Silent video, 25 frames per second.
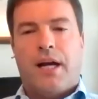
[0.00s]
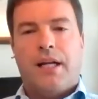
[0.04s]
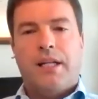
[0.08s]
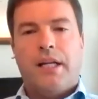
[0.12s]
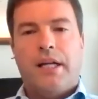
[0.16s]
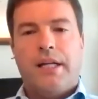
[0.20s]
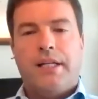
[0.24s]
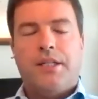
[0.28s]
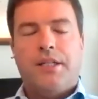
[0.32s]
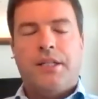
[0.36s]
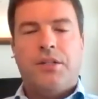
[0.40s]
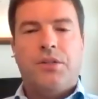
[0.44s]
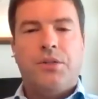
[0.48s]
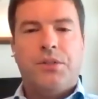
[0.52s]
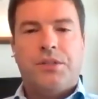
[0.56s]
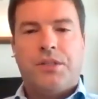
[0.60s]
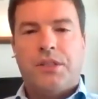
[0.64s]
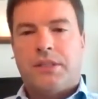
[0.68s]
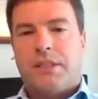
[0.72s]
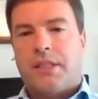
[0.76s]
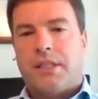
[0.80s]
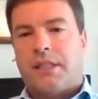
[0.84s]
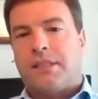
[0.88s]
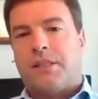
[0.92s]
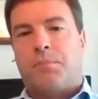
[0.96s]
I like to use
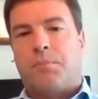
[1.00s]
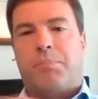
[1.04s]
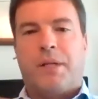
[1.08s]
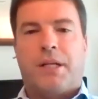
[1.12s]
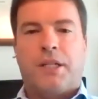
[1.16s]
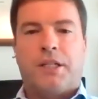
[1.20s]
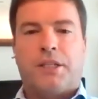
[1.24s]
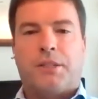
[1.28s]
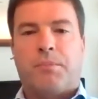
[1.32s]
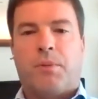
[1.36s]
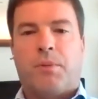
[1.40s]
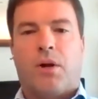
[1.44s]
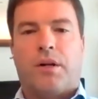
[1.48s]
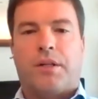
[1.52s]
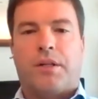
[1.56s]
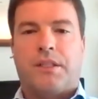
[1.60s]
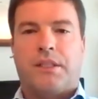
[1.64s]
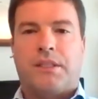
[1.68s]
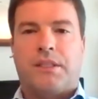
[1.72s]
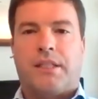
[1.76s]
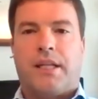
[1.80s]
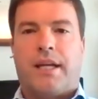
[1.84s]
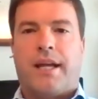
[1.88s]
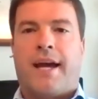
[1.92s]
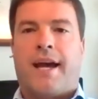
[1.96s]
this as a benchmark
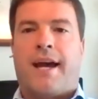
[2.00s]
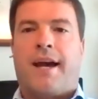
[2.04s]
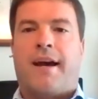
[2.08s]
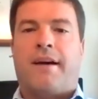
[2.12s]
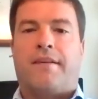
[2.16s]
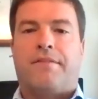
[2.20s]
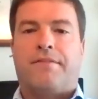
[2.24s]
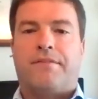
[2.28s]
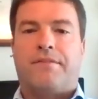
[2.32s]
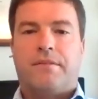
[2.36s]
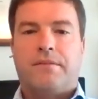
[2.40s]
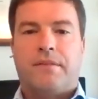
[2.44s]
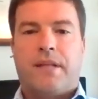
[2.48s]
to say half